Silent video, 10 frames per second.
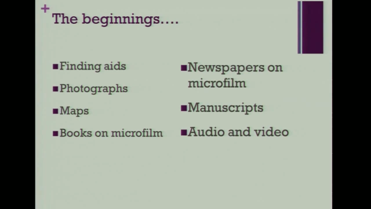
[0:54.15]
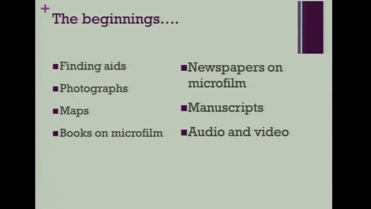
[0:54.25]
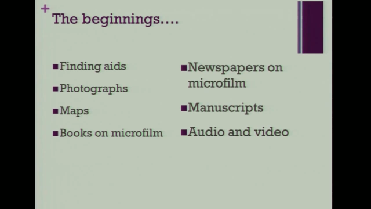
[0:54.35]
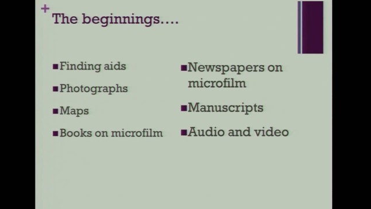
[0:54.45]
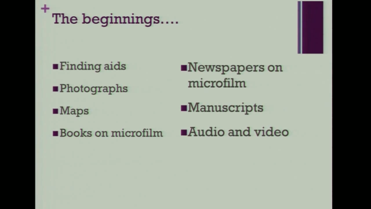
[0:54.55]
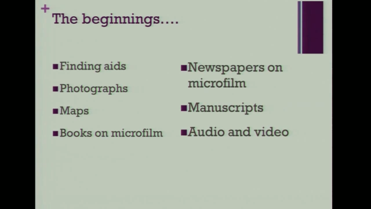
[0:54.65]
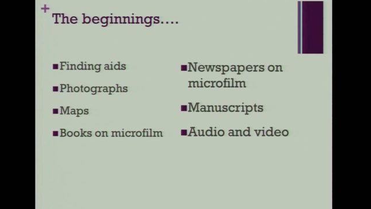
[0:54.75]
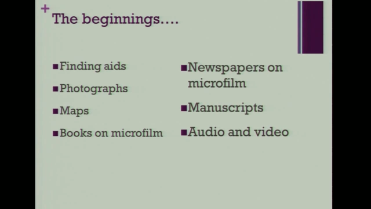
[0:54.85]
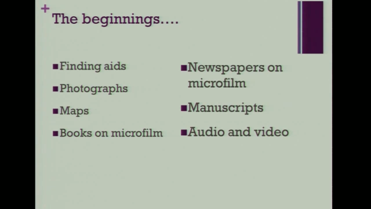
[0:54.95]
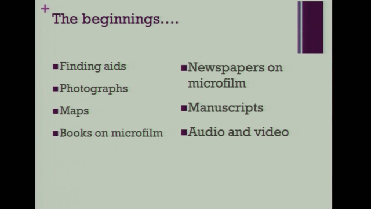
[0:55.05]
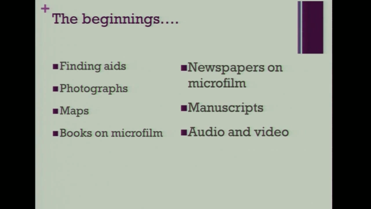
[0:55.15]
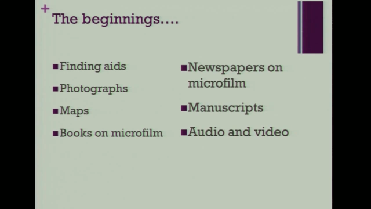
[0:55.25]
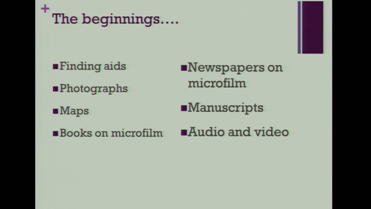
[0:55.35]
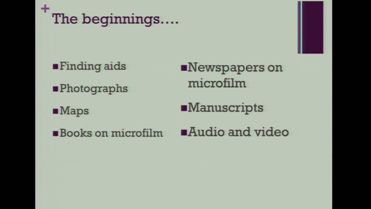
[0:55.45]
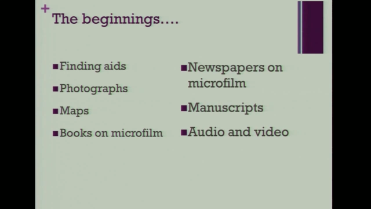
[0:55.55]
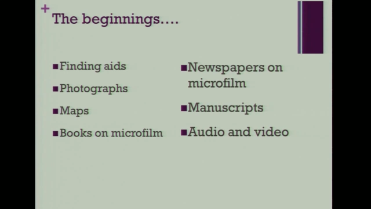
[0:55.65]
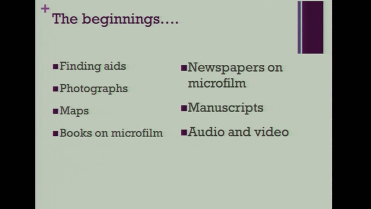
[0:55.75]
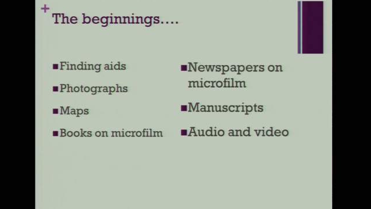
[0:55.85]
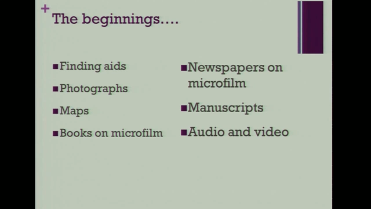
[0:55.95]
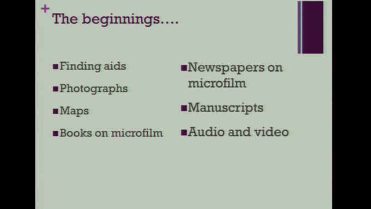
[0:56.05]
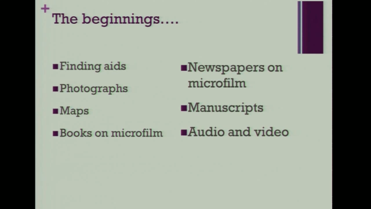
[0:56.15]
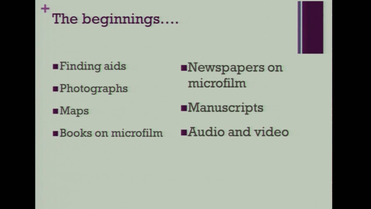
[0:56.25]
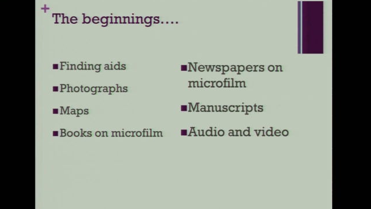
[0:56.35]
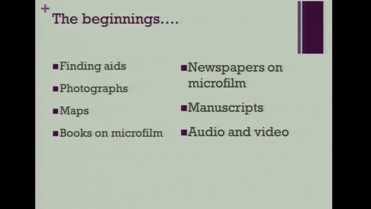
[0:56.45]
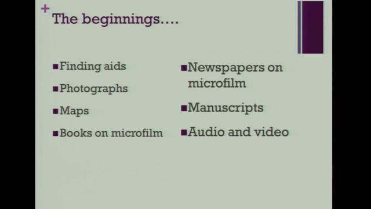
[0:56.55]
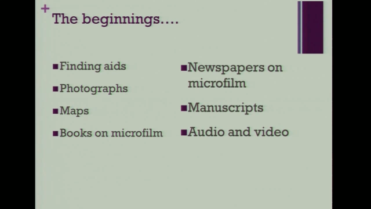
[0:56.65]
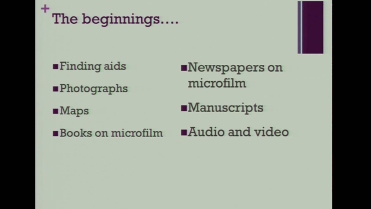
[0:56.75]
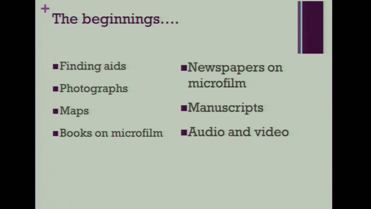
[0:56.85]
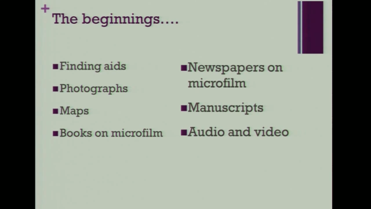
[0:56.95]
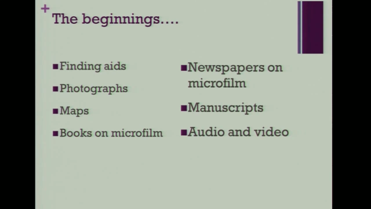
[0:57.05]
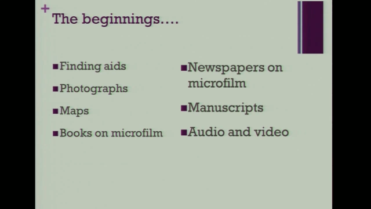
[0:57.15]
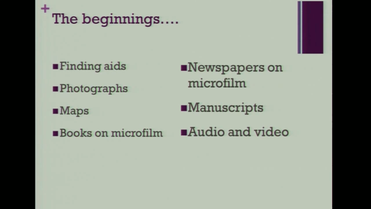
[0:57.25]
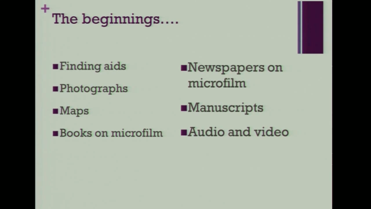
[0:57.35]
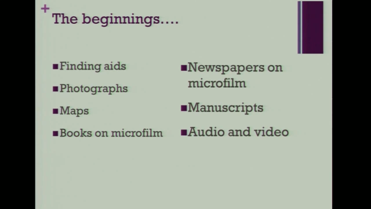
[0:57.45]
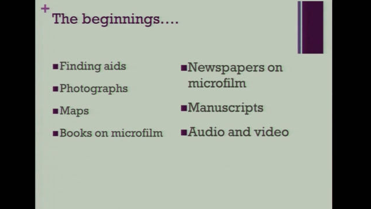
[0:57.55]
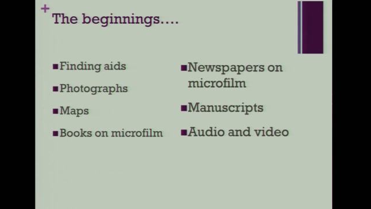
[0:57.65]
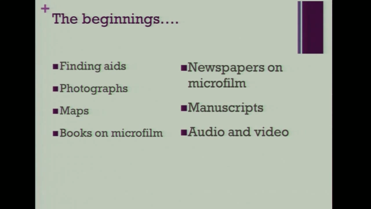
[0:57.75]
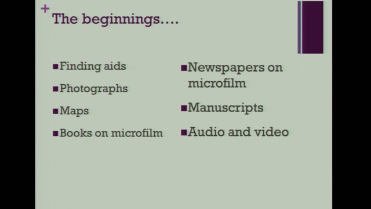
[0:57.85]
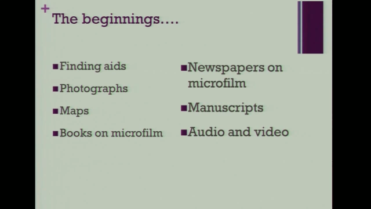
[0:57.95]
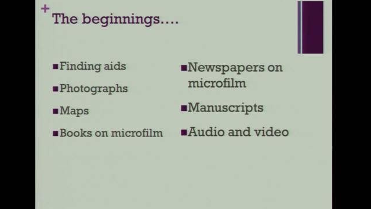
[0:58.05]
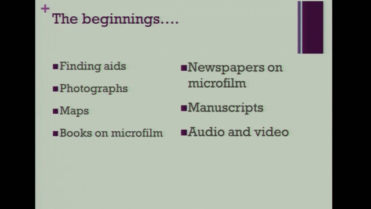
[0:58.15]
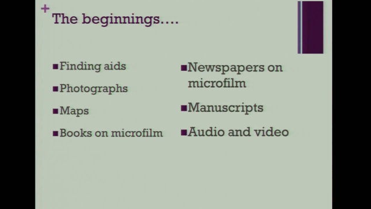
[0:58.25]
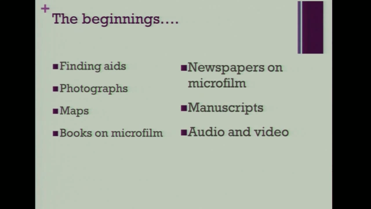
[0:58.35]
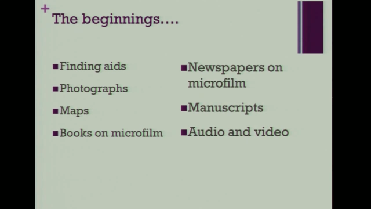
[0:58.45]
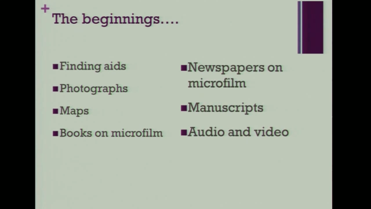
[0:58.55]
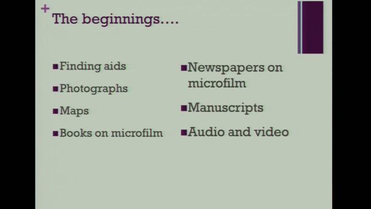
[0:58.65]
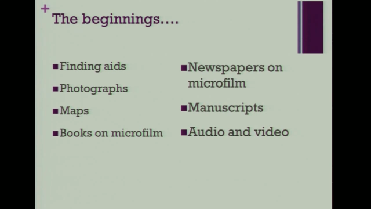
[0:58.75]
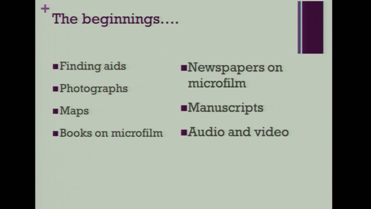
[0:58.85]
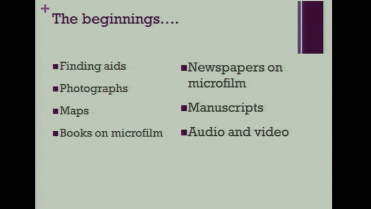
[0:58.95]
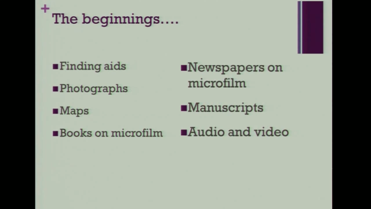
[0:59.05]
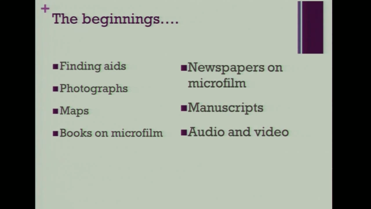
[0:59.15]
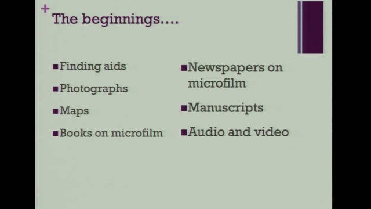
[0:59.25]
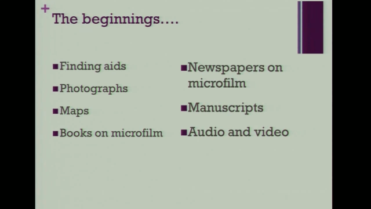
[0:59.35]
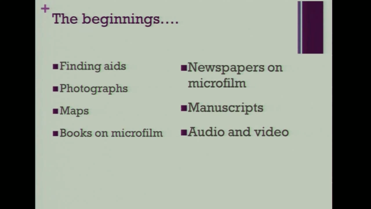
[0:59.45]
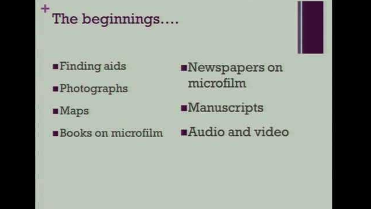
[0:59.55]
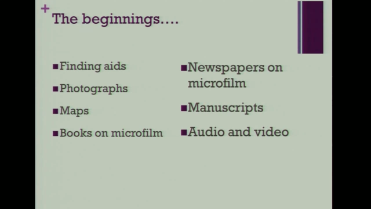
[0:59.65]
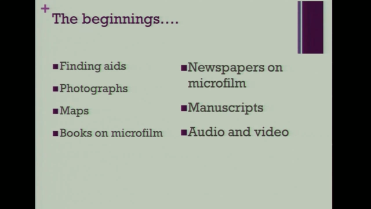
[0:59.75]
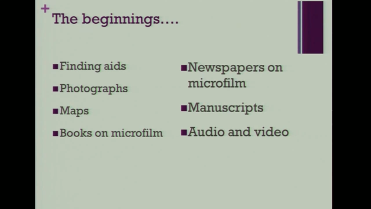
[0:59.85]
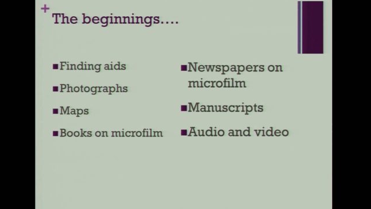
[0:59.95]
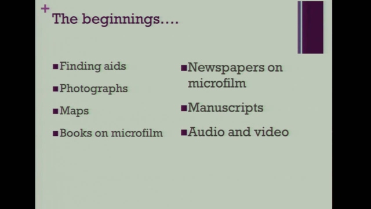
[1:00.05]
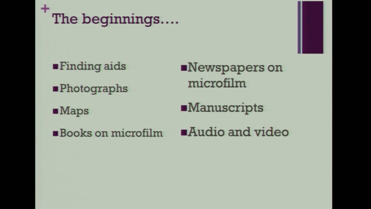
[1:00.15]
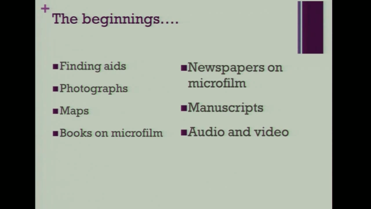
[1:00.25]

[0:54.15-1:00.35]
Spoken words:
Nobody's mouth can be seen.